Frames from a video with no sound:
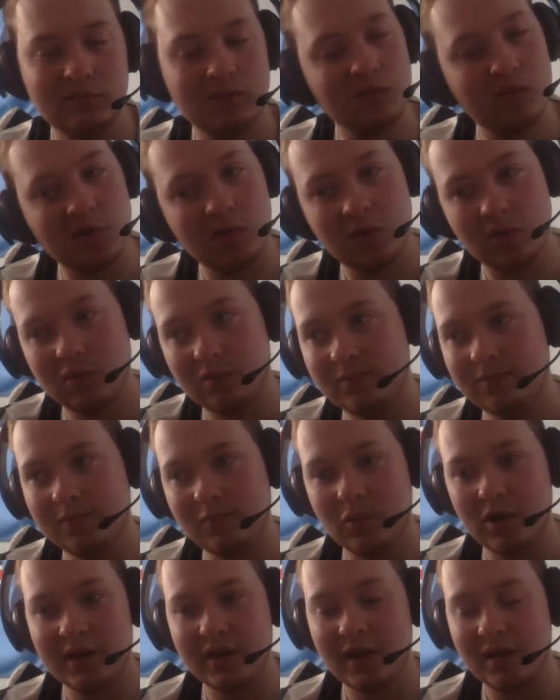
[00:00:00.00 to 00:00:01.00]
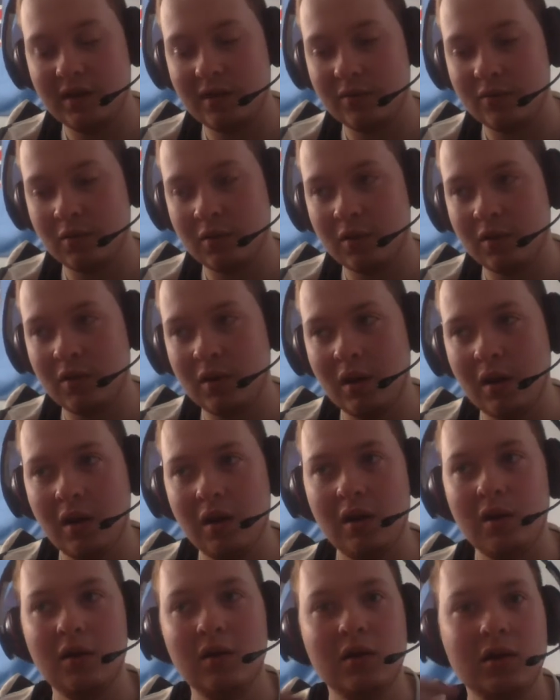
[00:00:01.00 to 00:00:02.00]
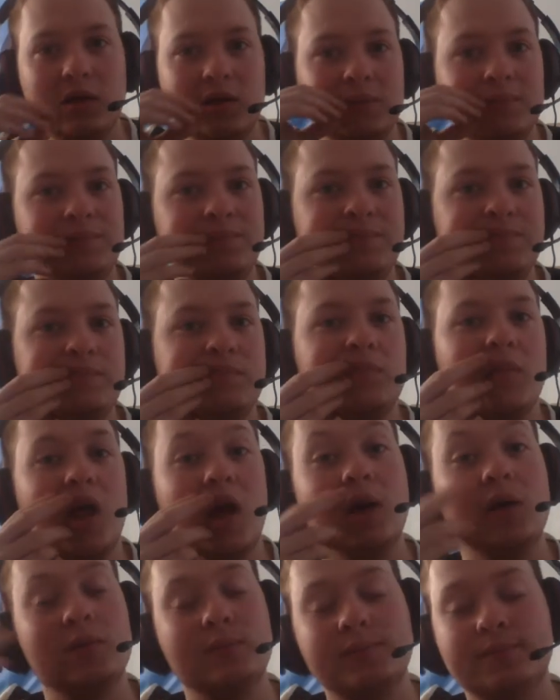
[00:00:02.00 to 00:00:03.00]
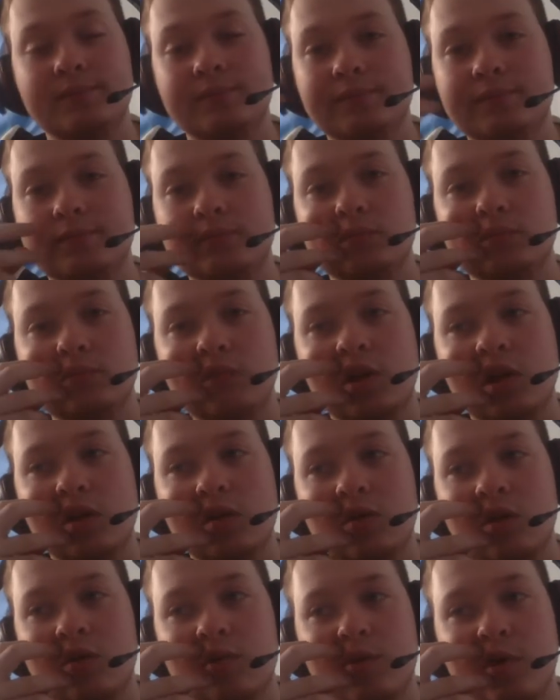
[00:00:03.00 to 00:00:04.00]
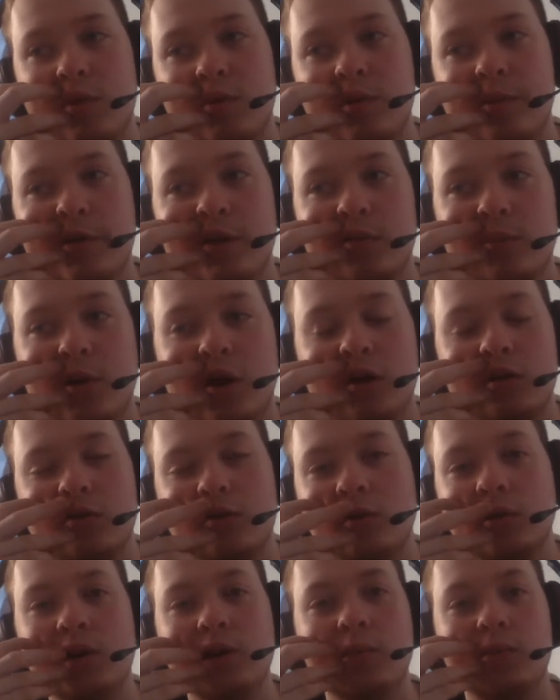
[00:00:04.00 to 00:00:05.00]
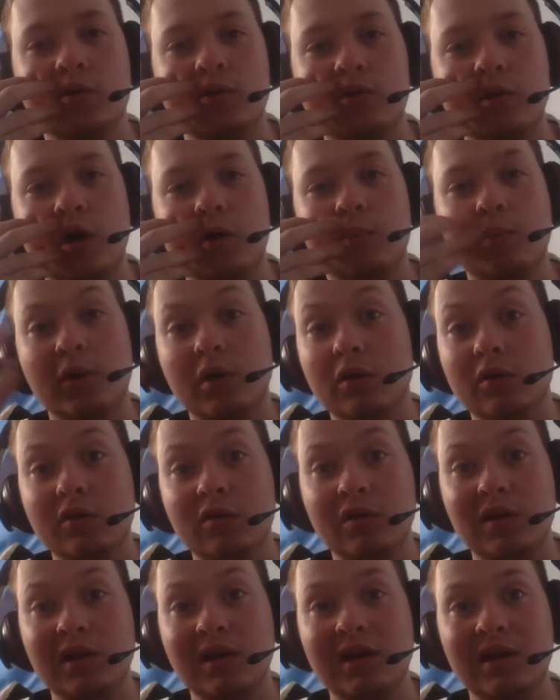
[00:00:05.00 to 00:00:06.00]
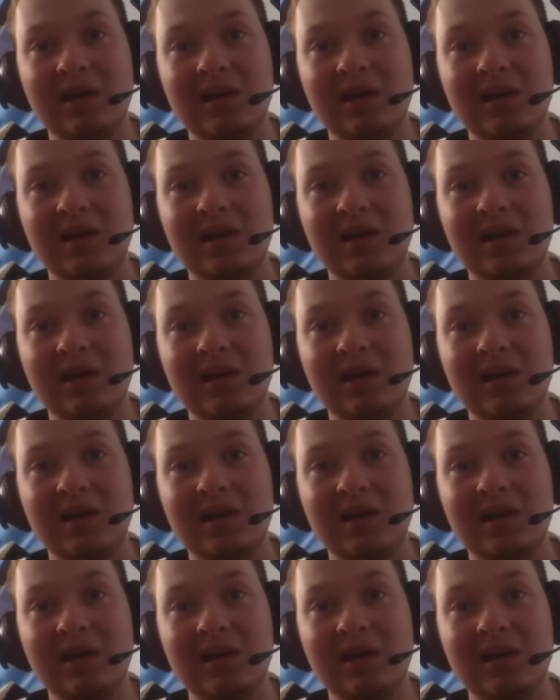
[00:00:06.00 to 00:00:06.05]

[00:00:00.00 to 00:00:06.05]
So whether he leaves or not. Now, this probably means Pardew will keep his job personally.